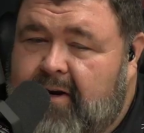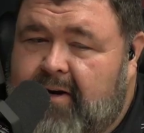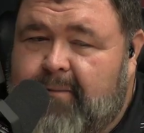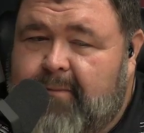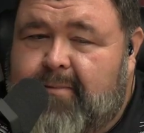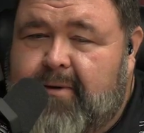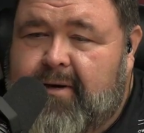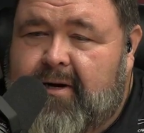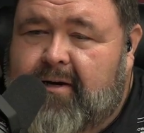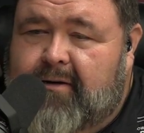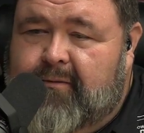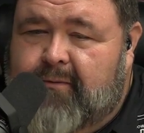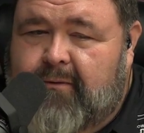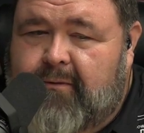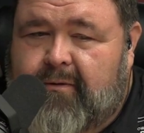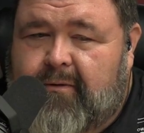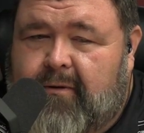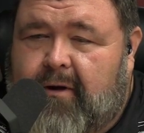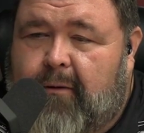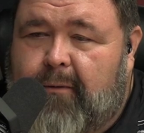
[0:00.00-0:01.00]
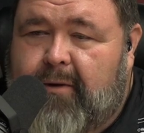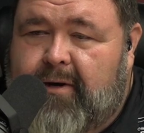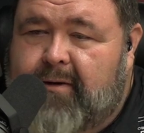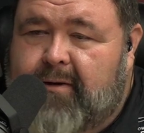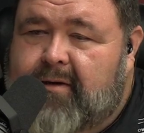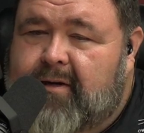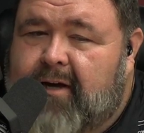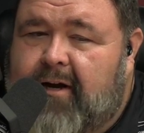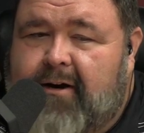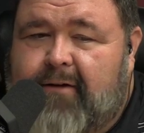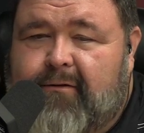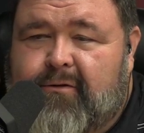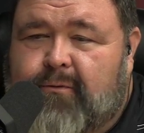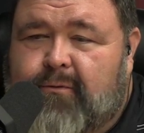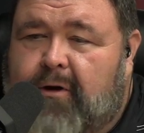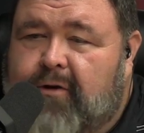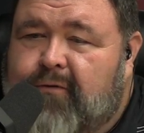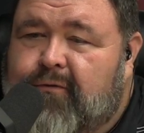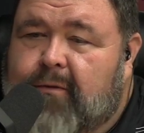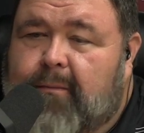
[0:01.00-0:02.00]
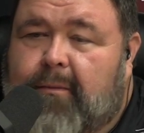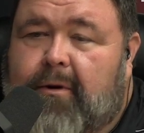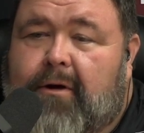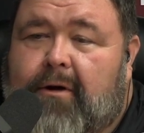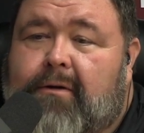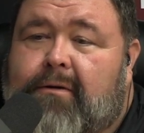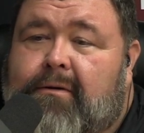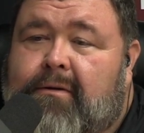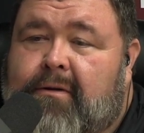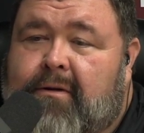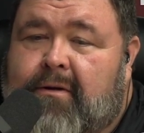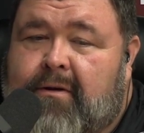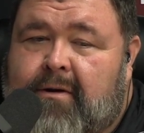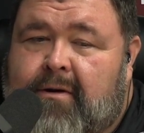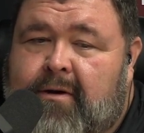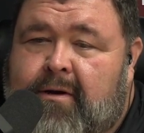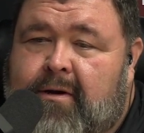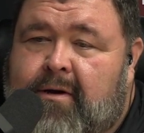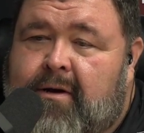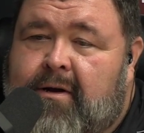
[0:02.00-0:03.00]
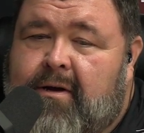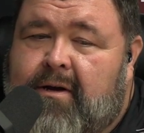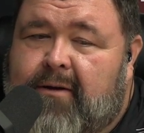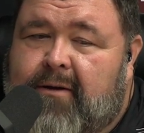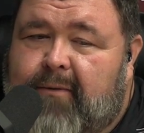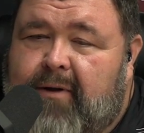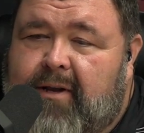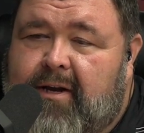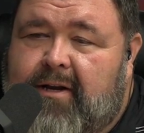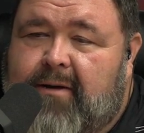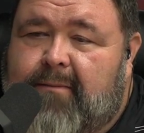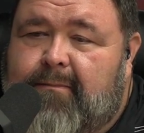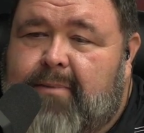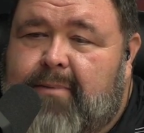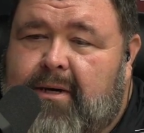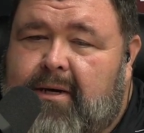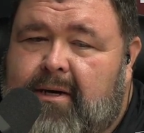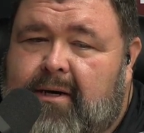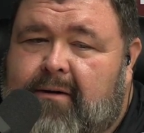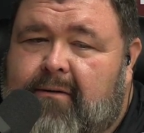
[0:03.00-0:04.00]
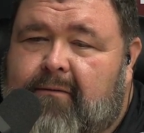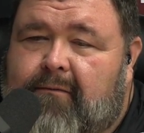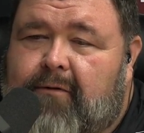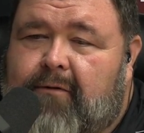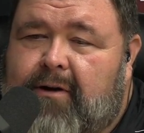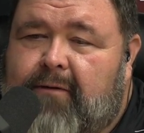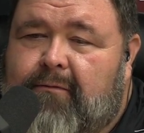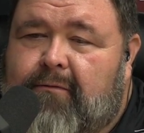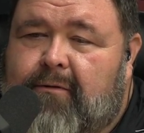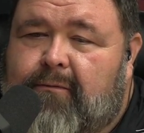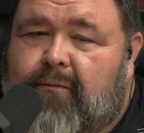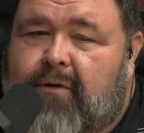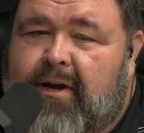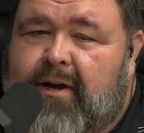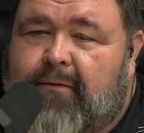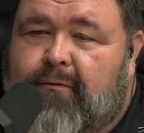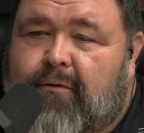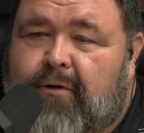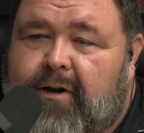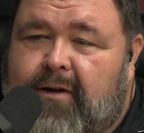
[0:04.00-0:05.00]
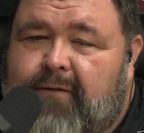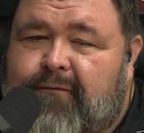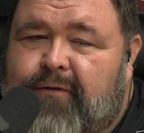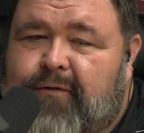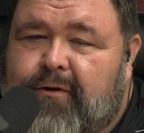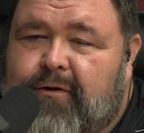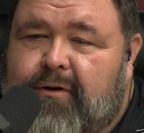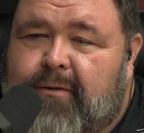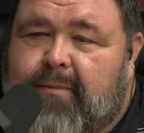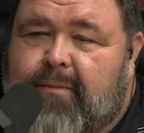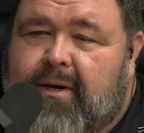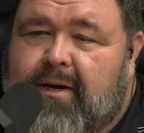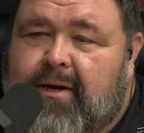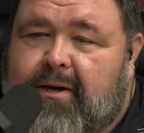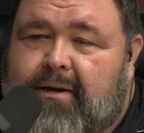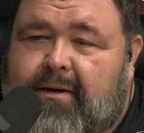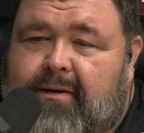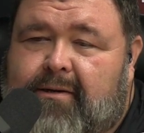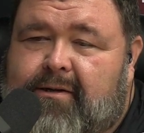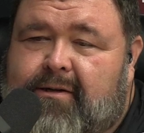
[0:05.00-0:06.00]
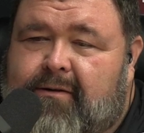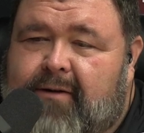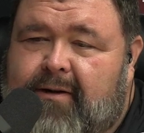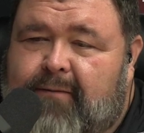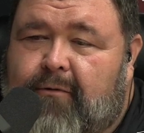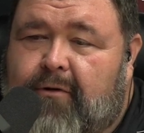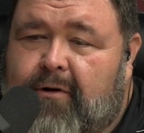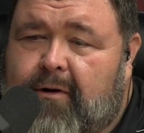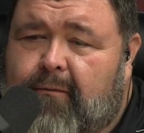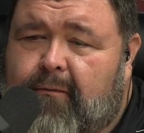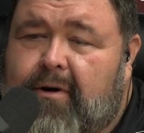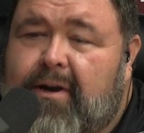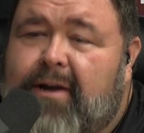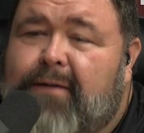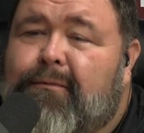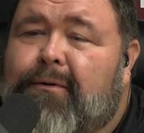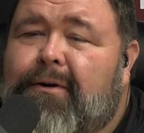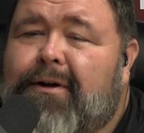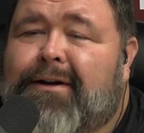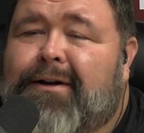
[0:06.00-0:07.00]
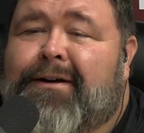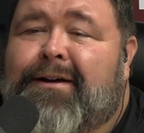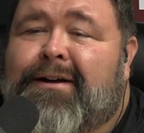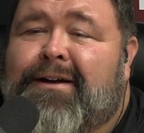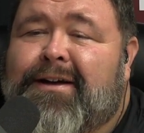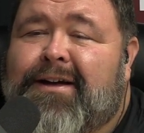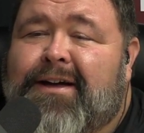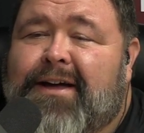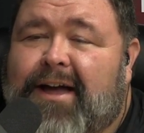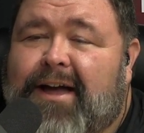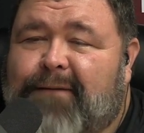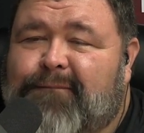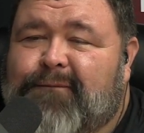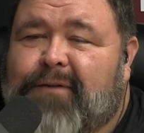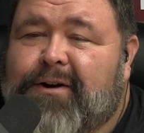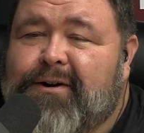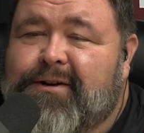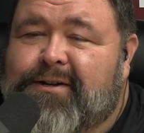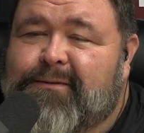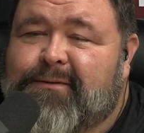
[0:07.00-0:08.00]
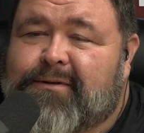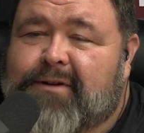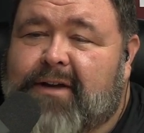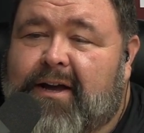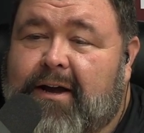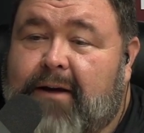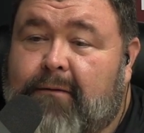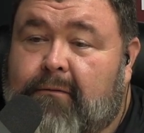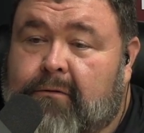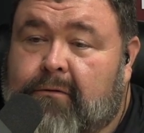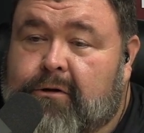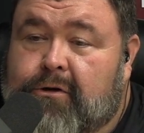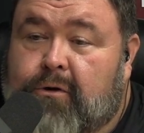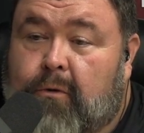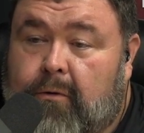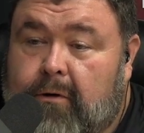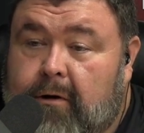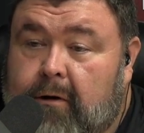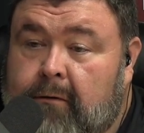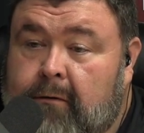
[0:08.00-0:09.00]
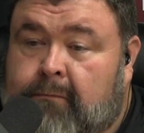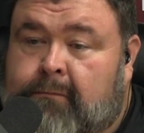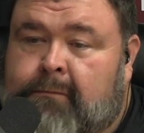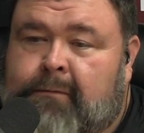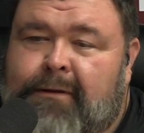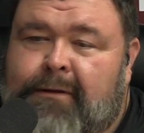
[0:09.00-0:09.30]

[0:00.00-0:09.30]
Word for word: let him pick because we were all we did Saturday was watch football. We let him pick what he want, what he wanted the food to be. So he wanted what do want? At first, it was like he wants corn dog